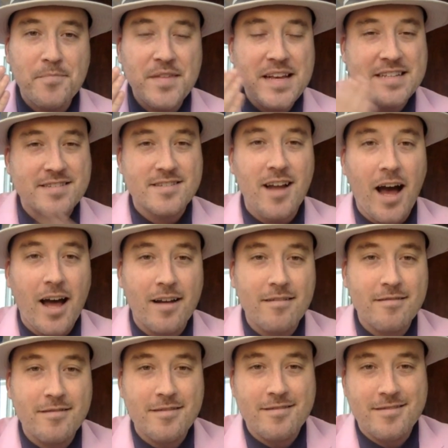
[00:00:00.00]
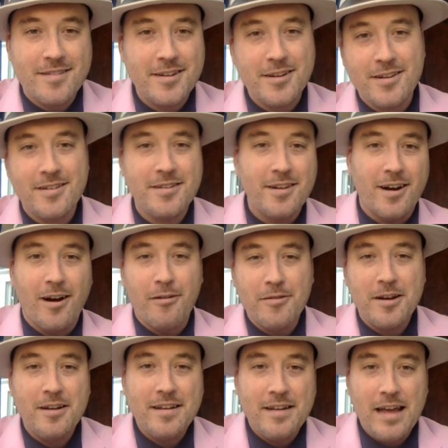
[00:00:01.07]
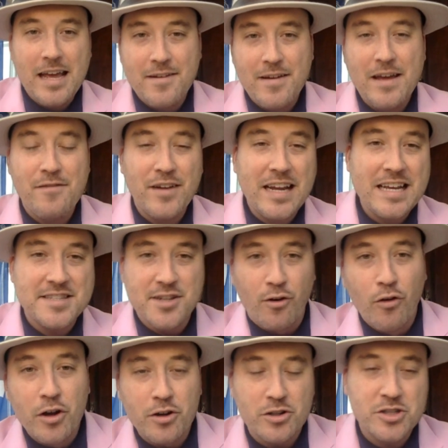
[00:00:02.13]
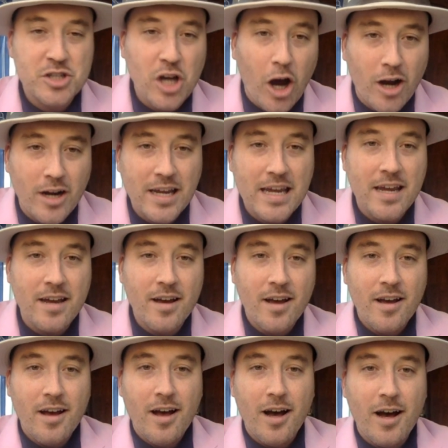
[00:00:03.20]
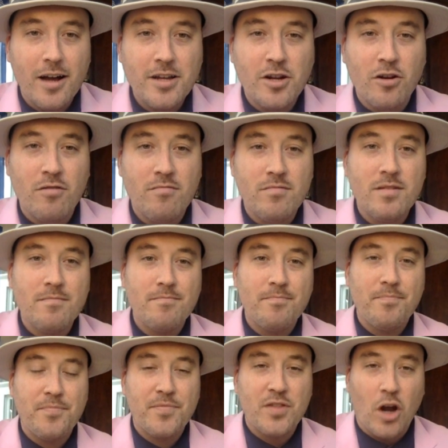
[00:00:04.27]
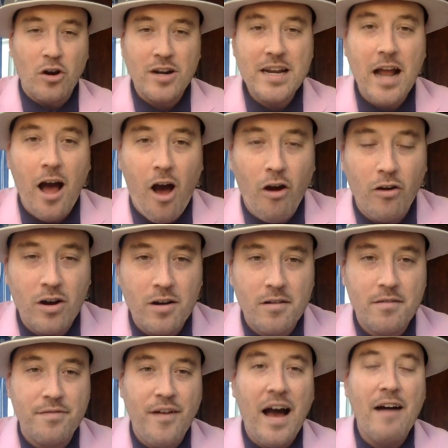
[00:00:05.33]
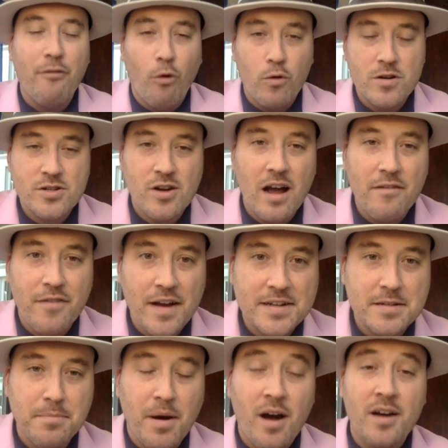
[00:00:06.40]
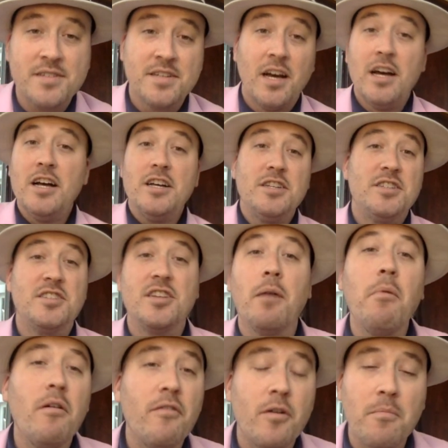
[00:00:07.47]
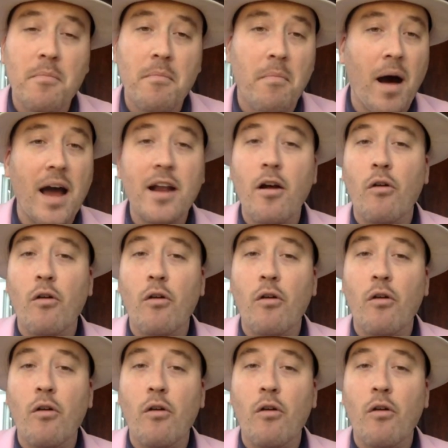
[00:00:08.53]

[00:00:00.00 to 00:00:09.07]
it's not, you know, if it gets a little chalky, your $30 five horse trifecta box, some of them might